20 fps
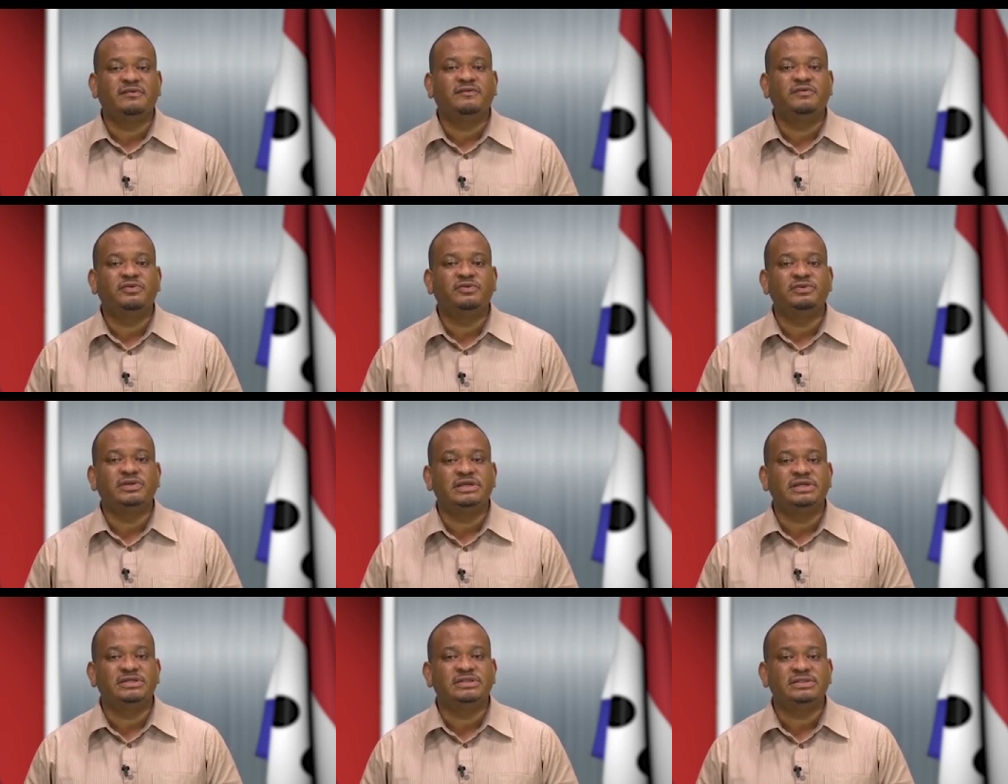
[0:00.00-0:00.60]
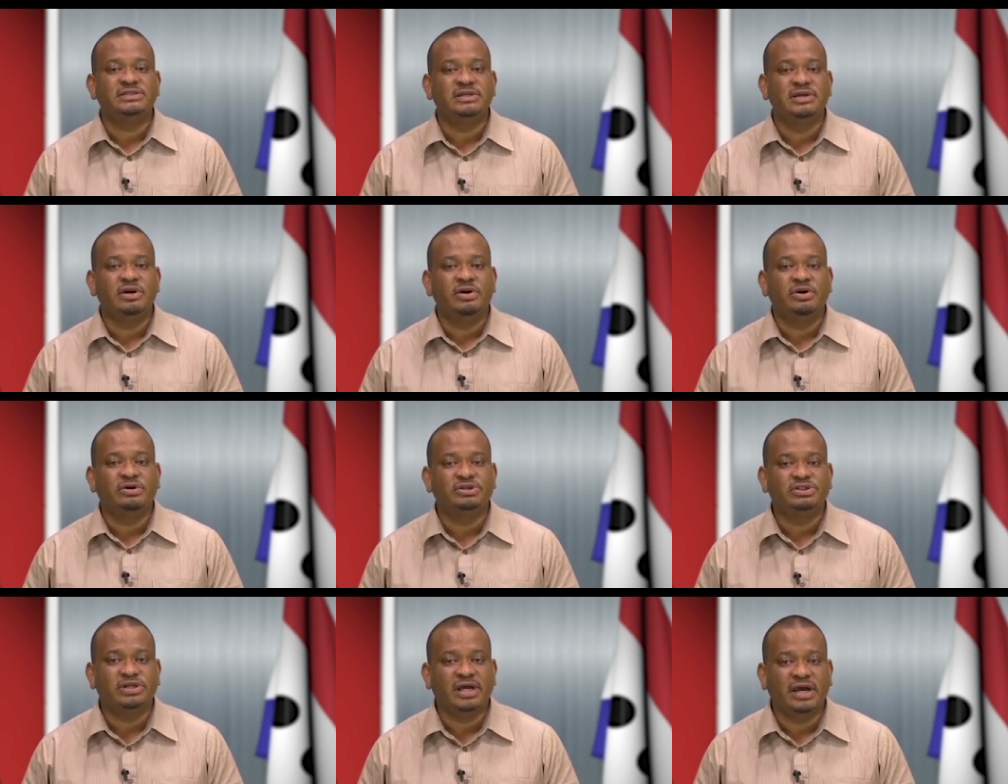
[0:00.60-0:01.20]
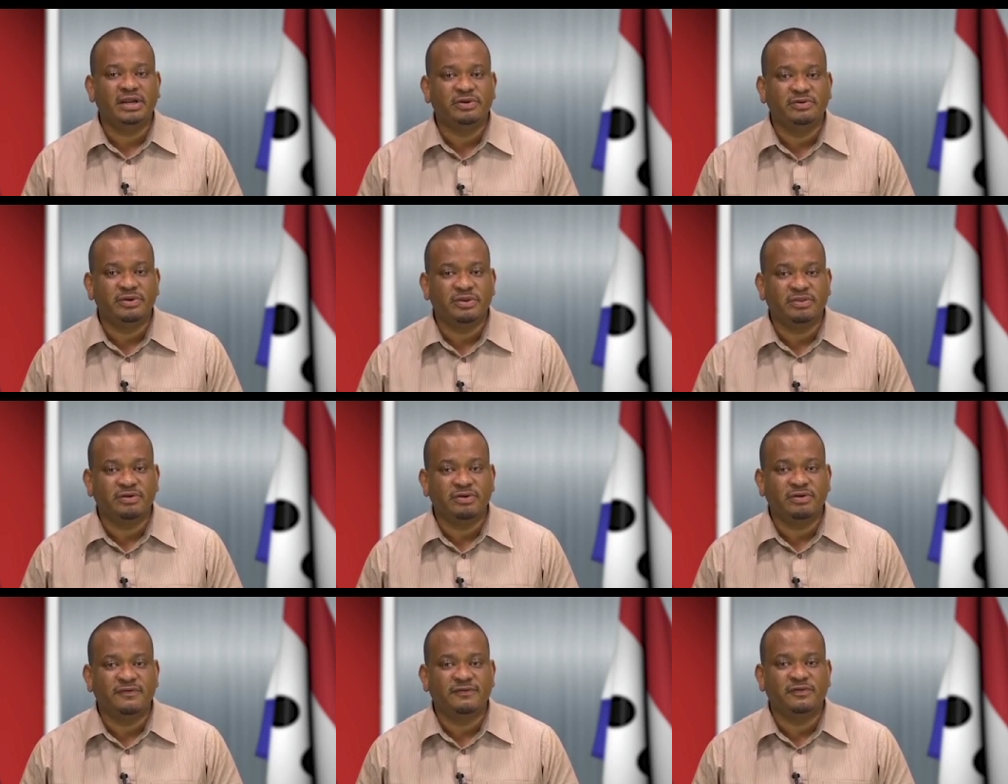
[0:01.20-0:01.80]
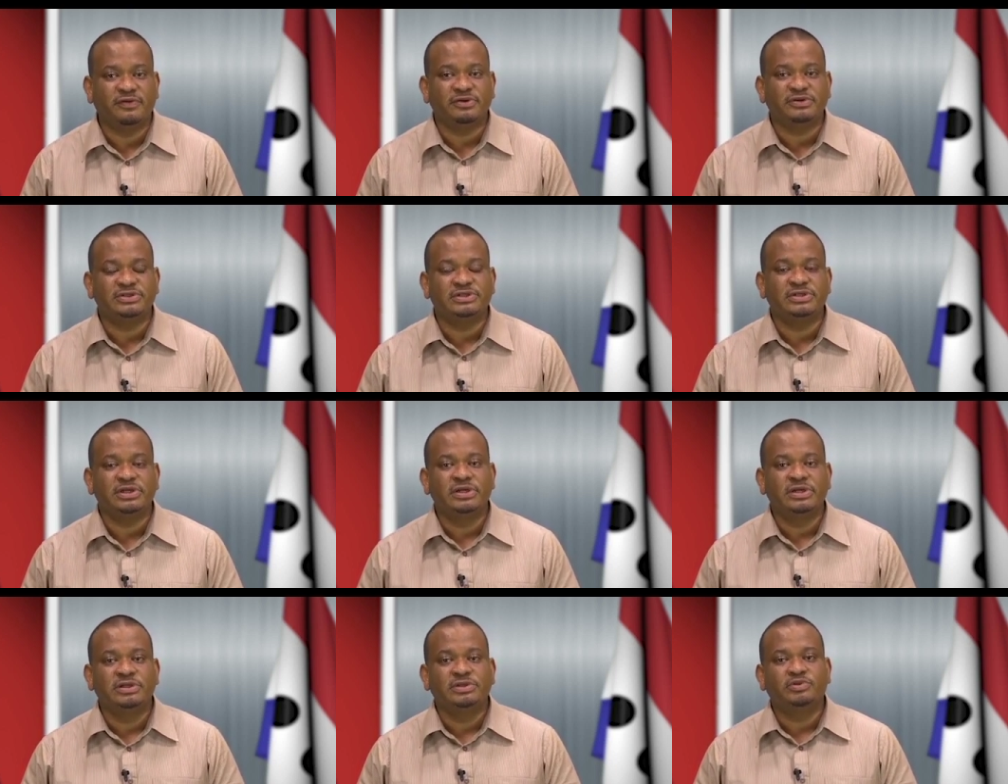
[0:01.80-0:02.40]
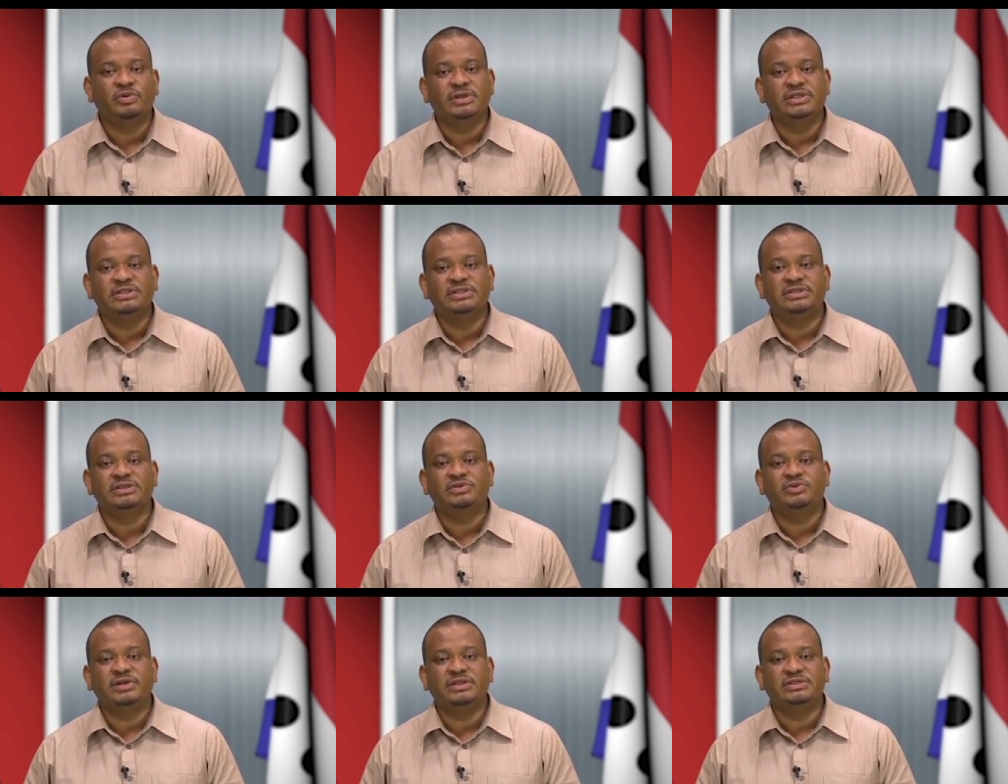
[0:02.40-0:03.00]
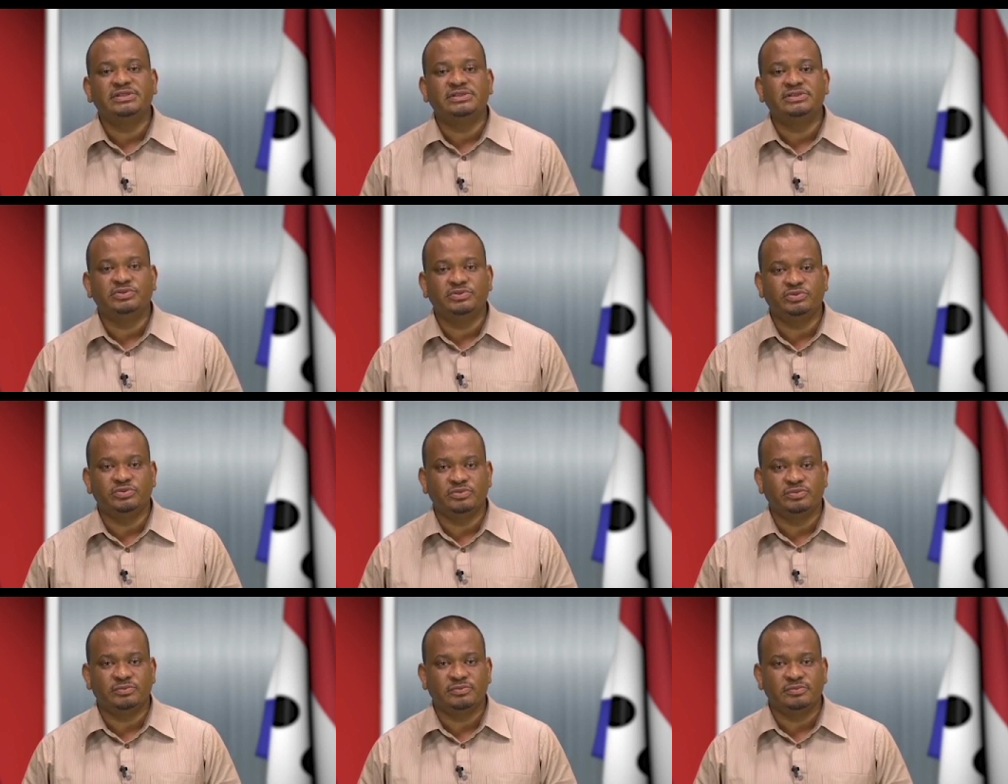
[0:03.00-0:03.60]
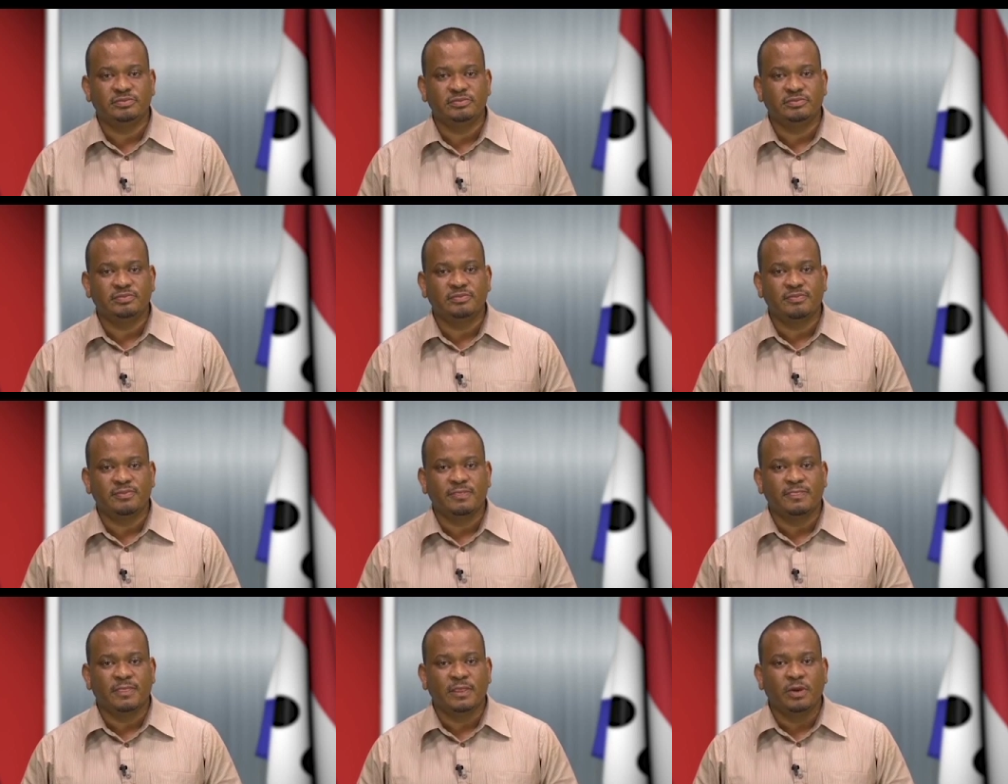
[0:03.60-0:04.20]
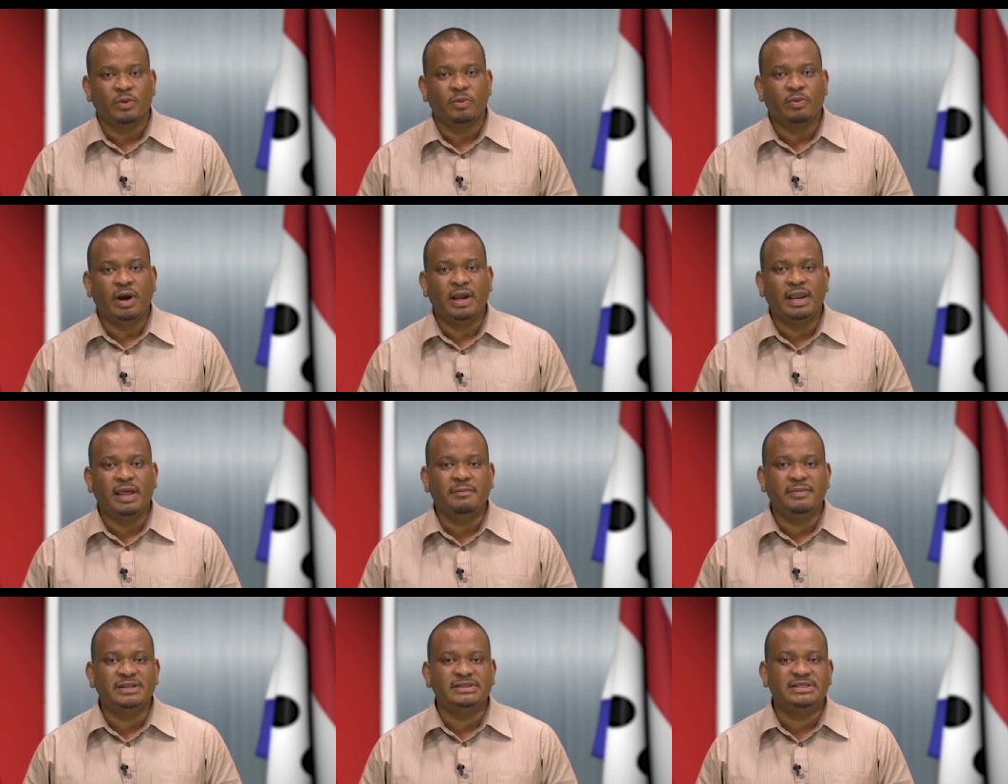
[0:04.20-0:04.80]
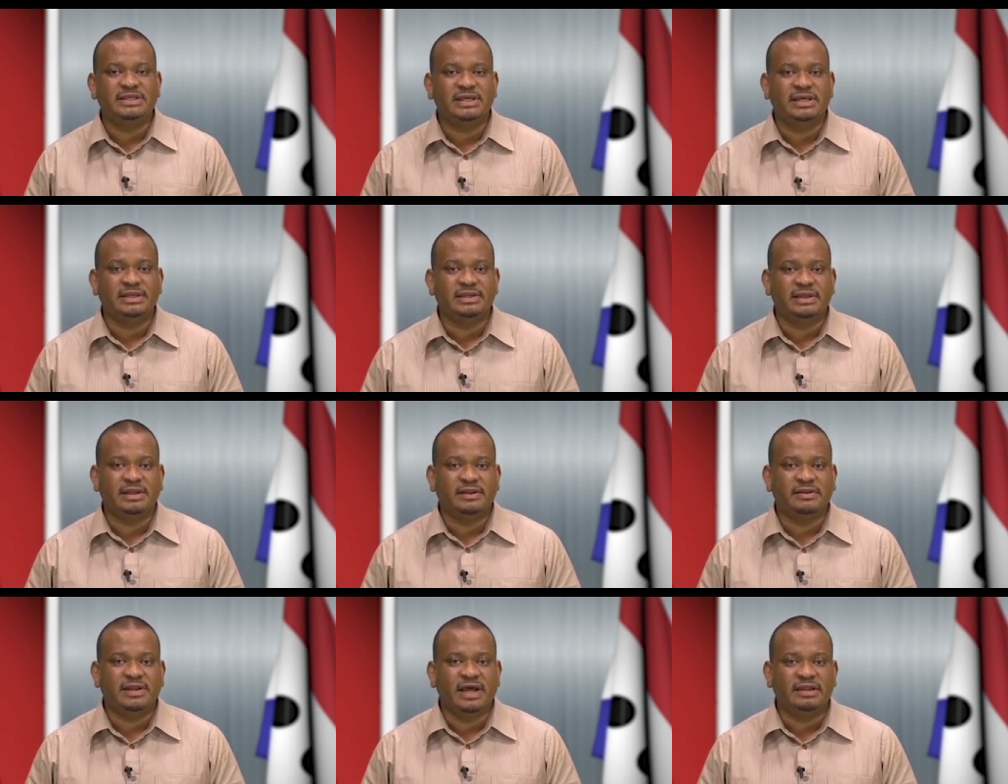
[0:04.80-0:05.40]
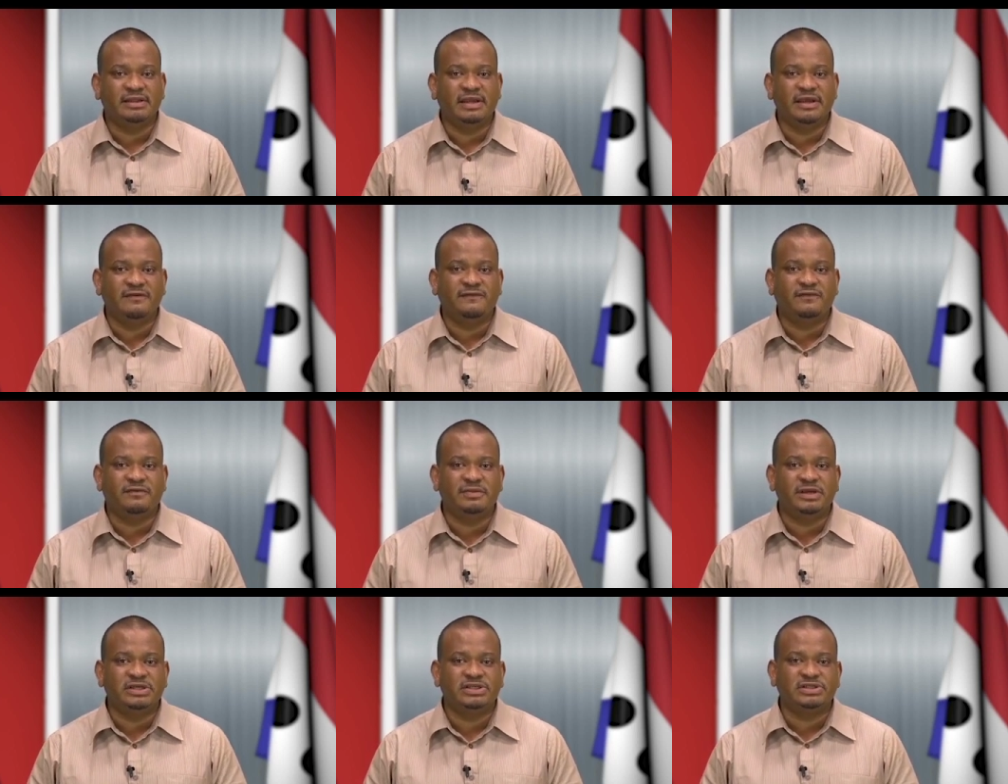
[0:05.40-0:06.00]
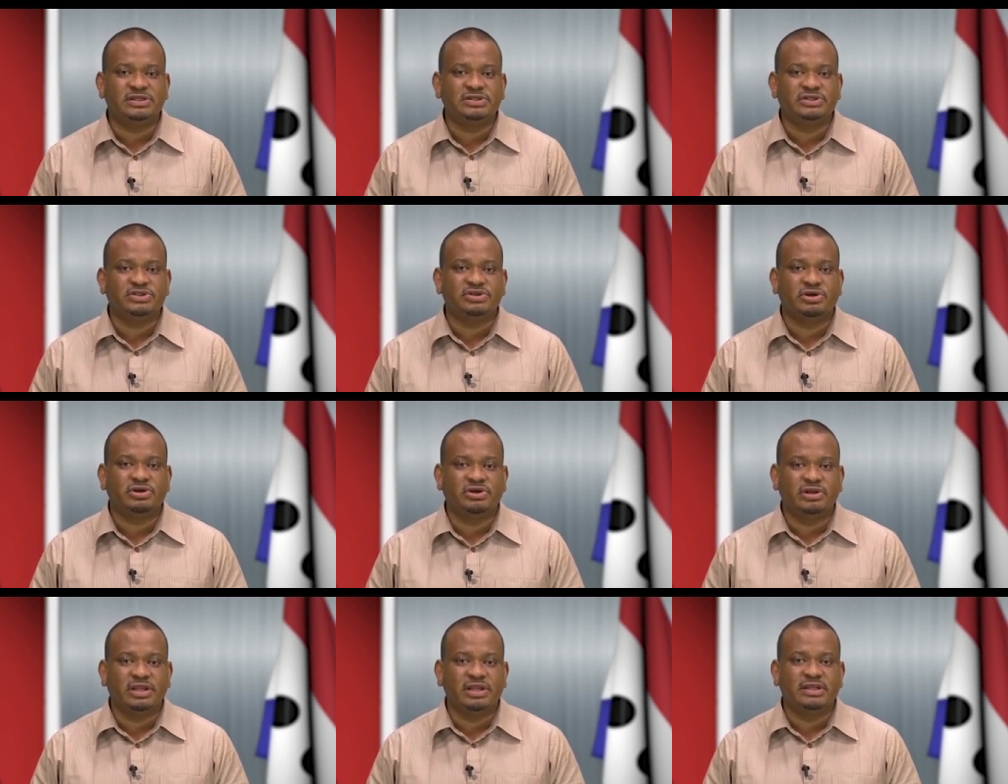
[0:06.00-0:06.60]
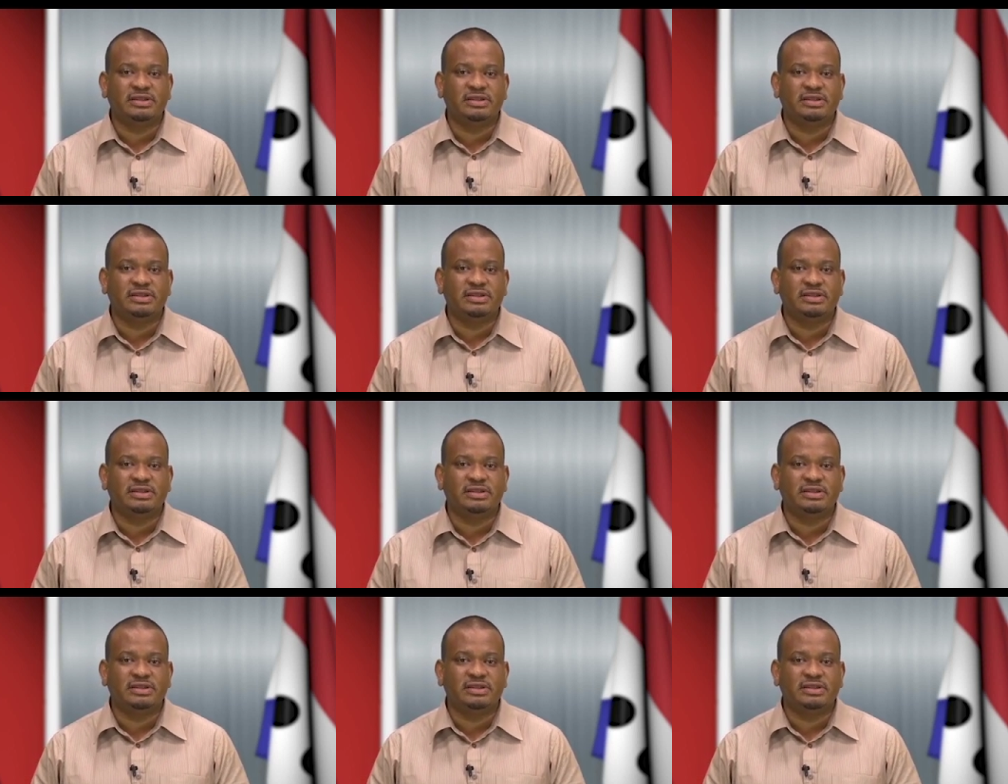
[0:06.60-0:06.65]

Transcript: position that Patrick Faber has not held in the UDP is for the director of women, and that because he can't hold that.